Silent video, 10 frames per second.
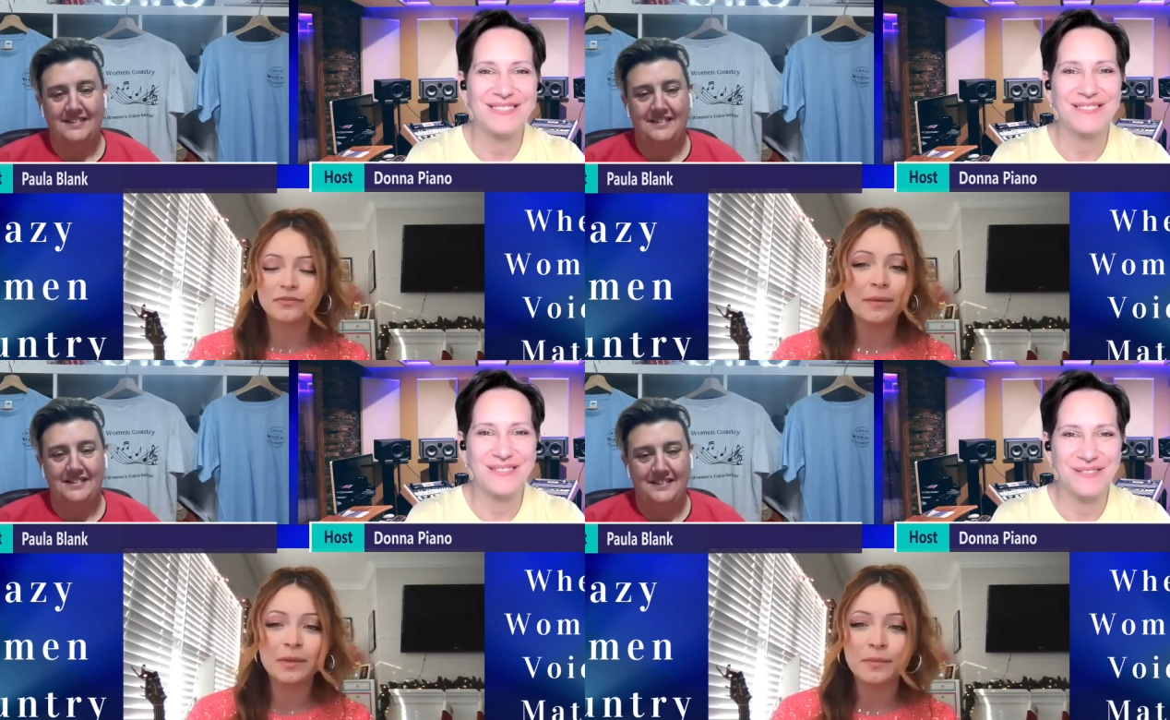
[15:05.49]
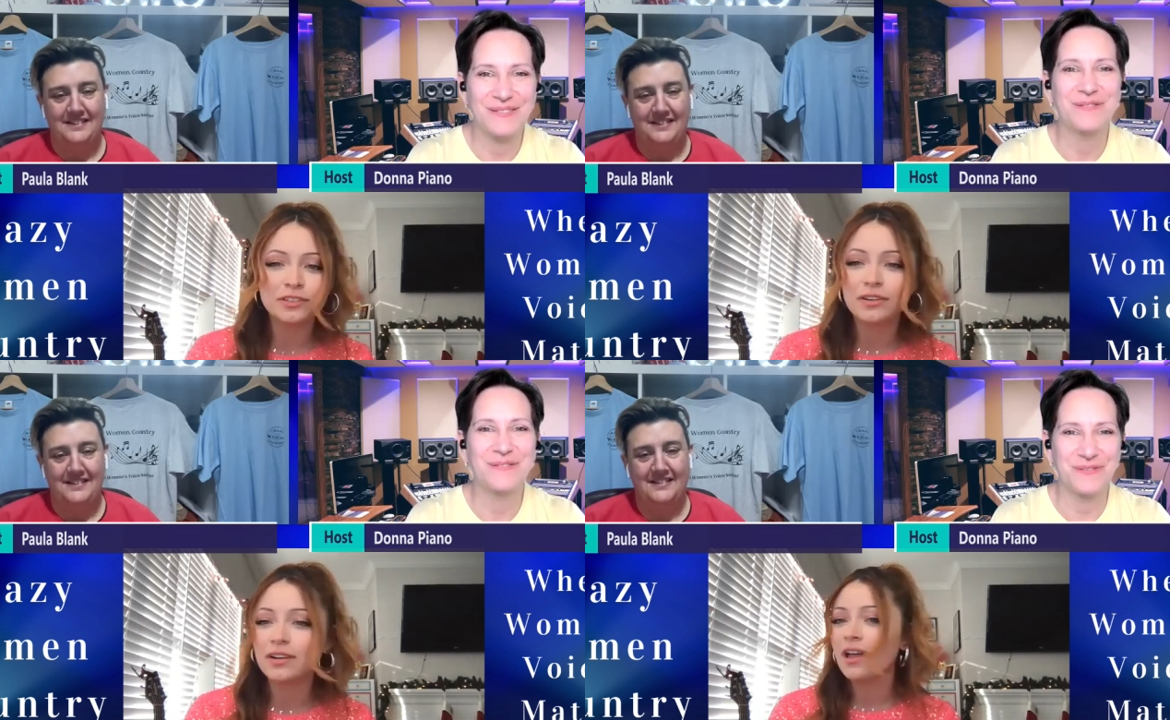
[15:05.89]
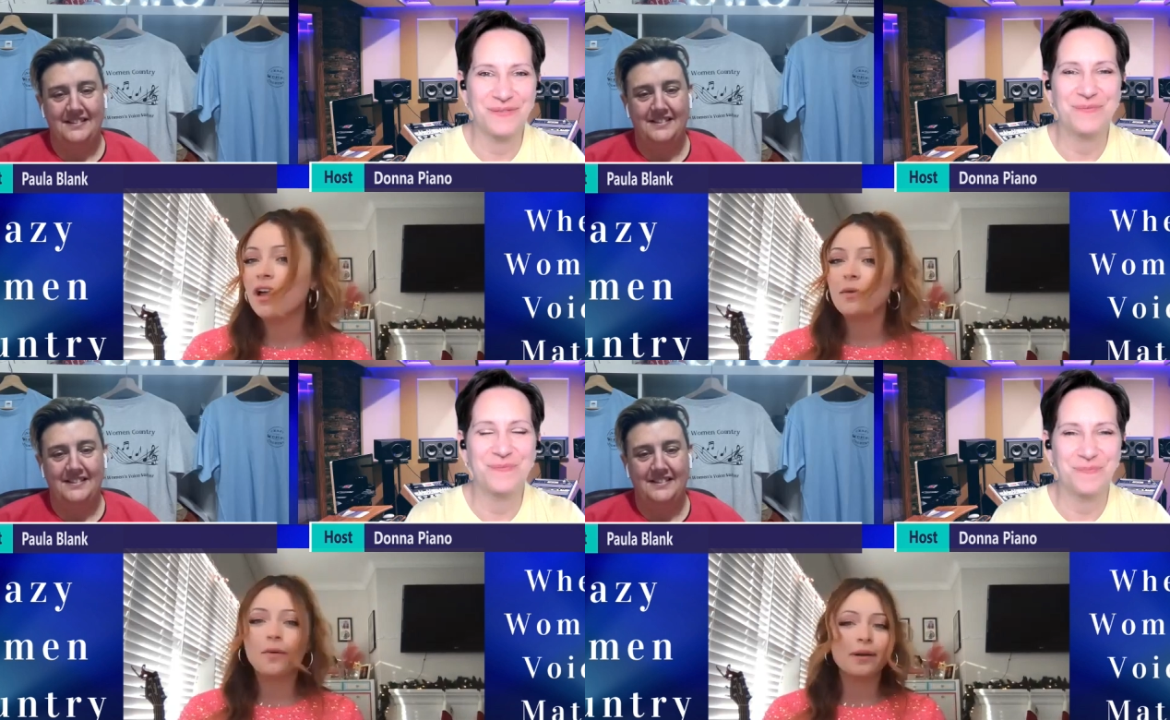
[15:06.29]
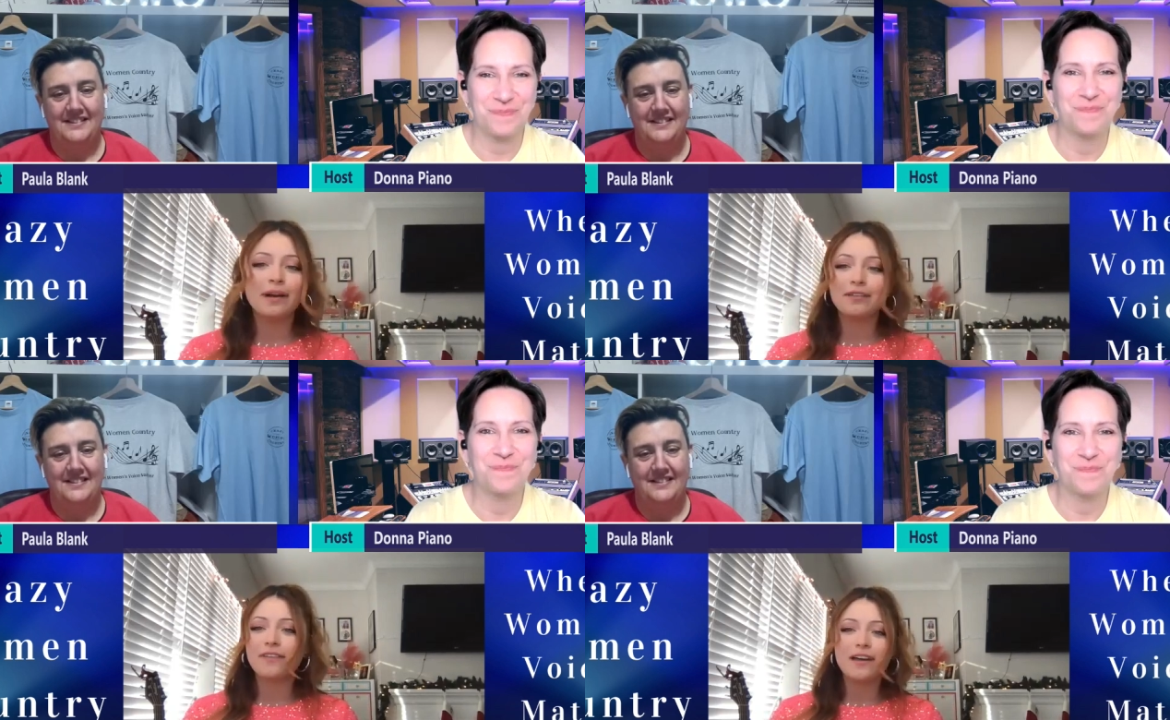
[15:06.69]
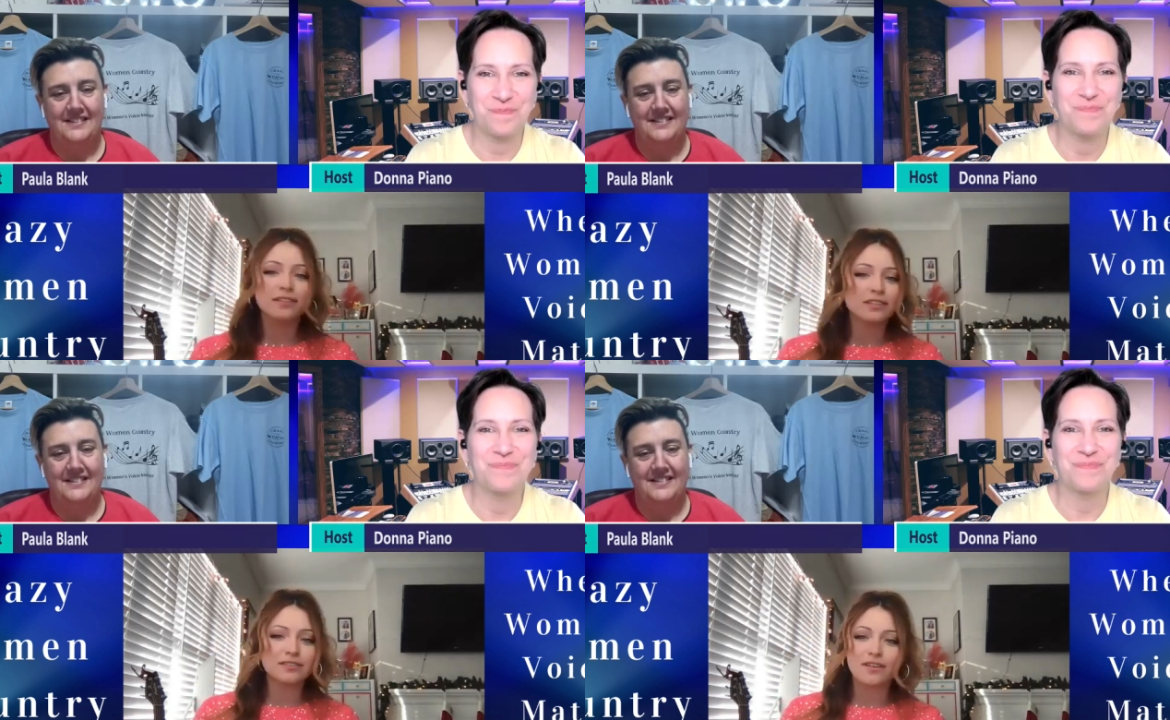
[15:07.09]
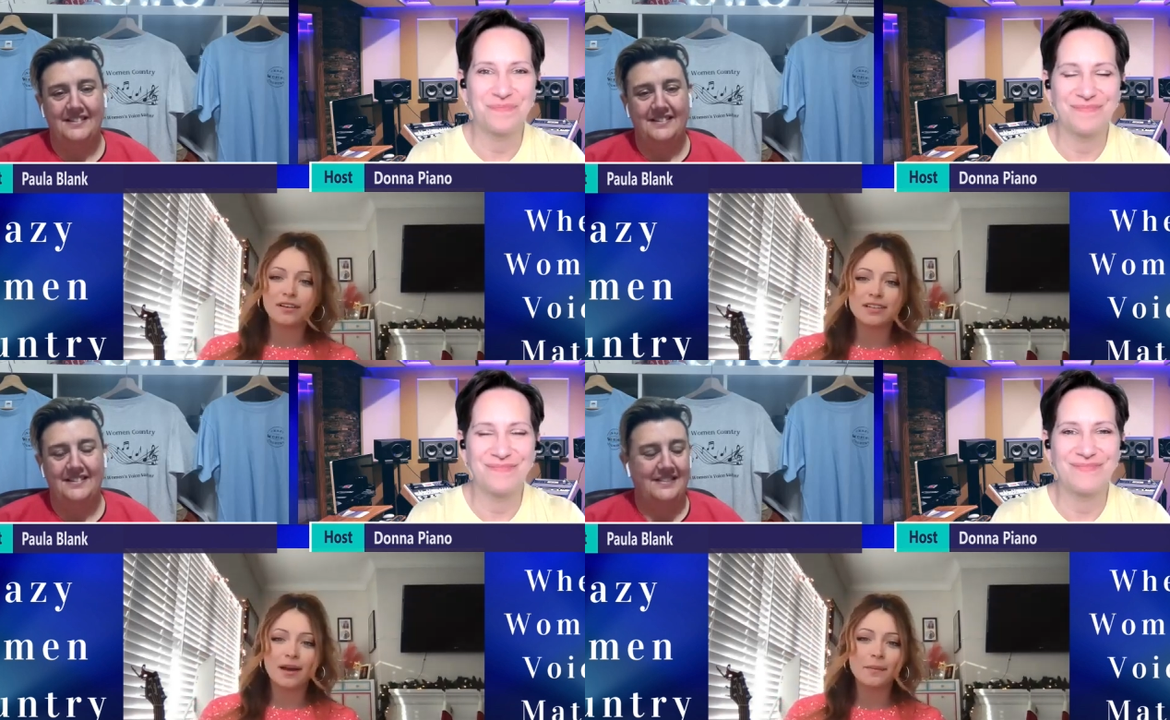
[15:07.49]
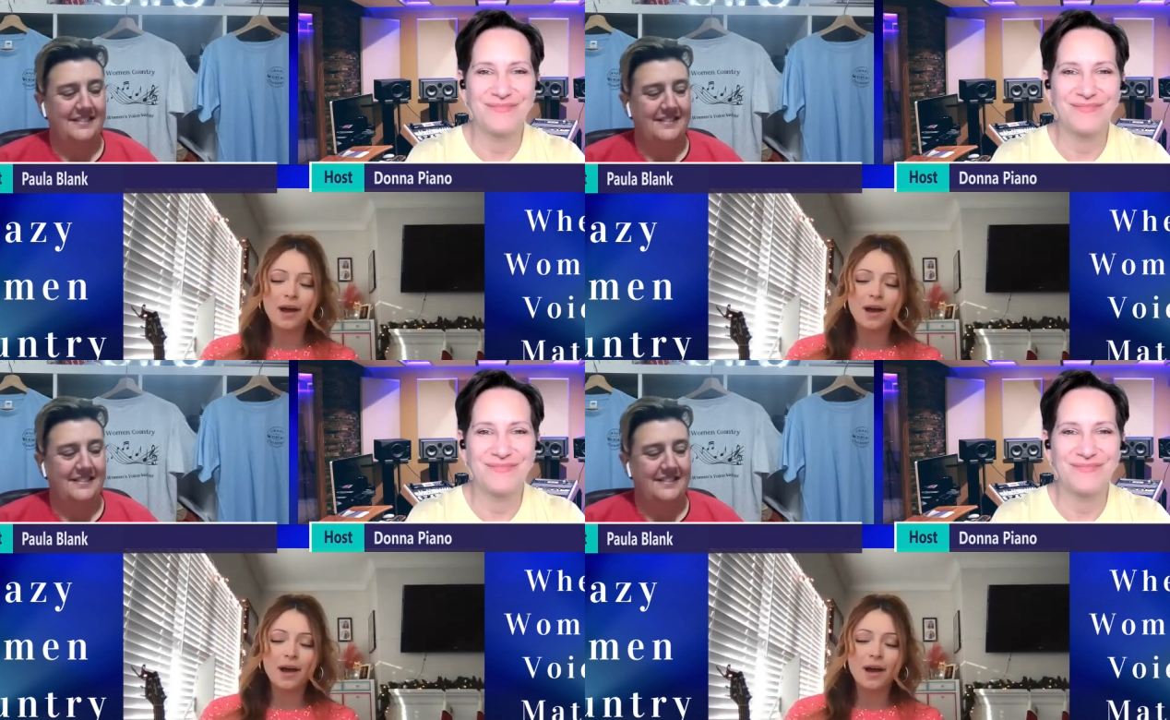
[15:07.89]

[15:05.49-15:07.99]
Speaker 1: Family musical, one of my favorites of all time.